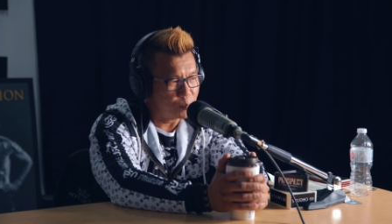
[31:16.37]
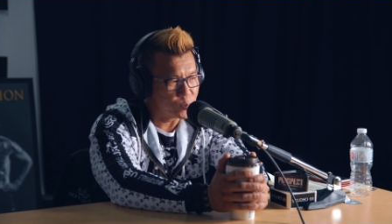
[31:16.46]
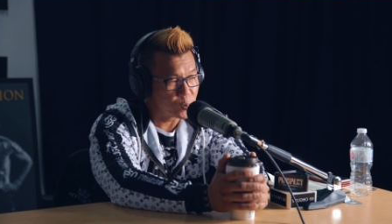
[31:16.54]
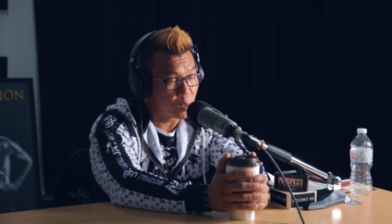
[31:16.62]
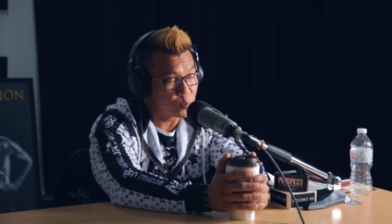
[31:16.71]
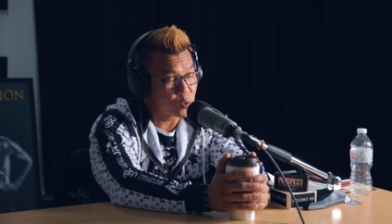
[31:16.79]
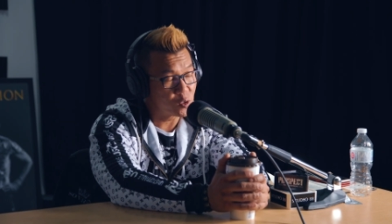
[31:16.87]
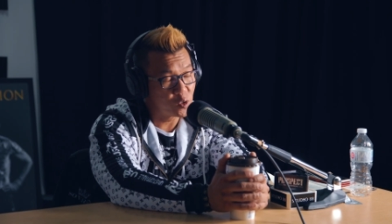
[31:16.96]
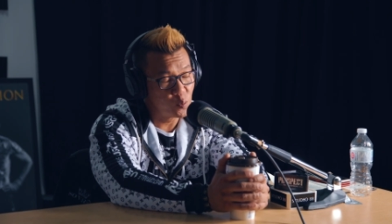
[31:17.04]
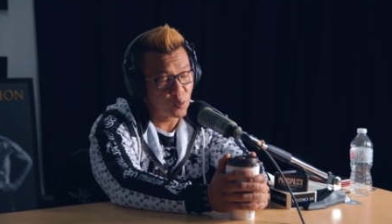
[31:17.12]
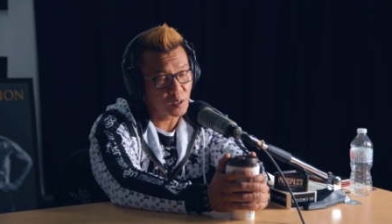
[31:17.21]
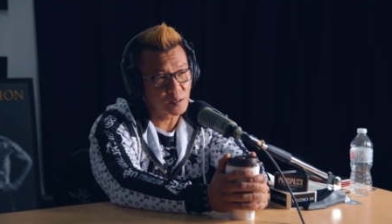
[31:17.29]
So I'm
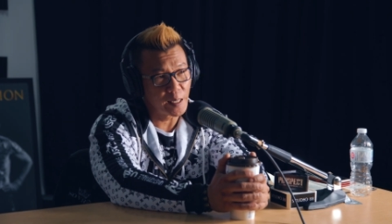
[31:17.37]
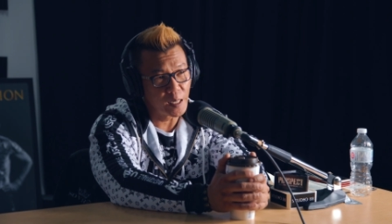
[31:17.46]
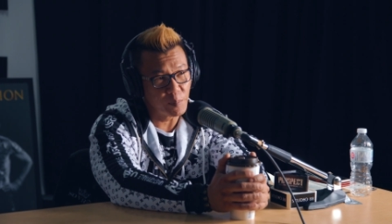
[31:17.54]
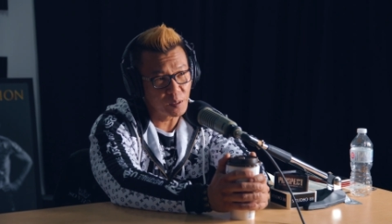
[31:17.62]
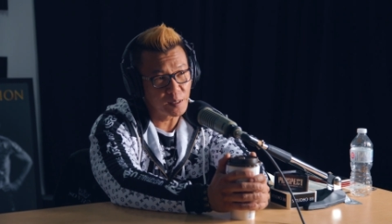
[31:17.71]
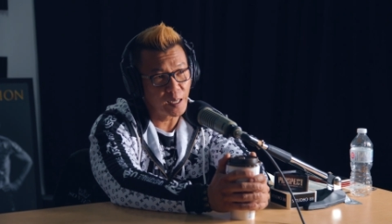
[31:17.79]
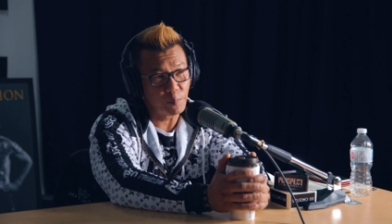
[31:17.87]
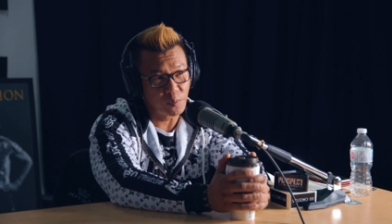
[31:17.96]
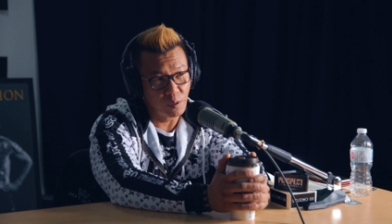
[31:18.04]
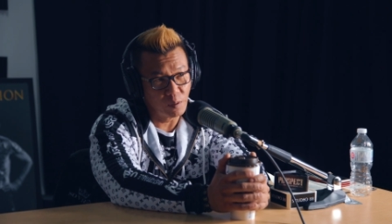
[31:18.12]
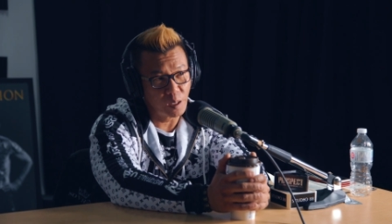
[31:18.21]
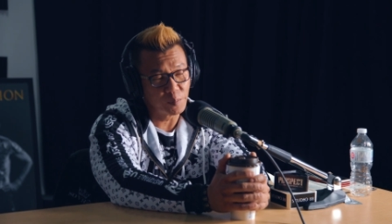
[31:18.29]
super excited about that,
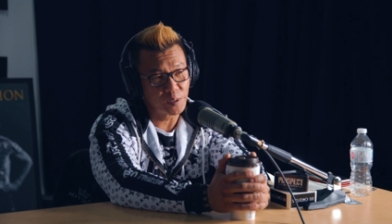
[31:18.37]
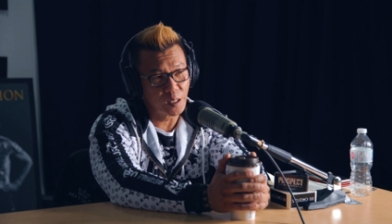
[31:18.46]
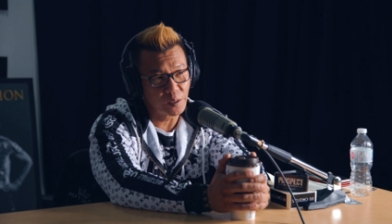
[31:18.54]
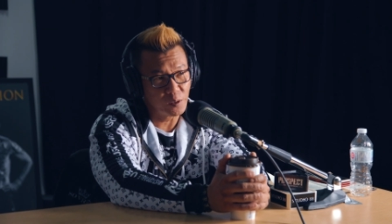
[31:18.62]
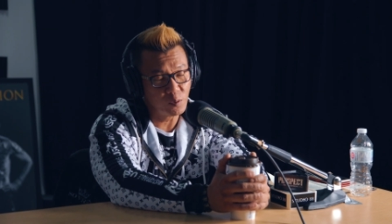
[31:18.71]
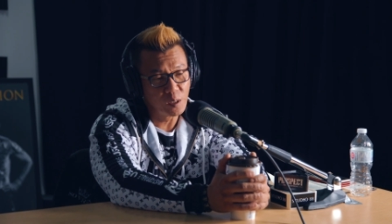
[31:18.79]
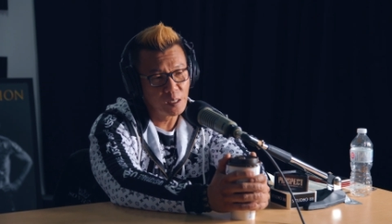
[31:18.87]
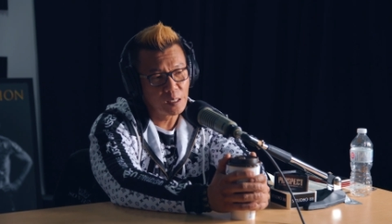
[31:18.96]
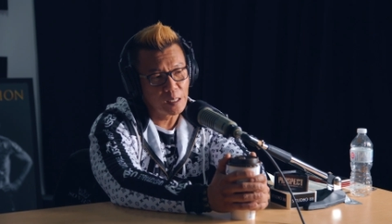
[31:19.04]
bro. I'm telling you.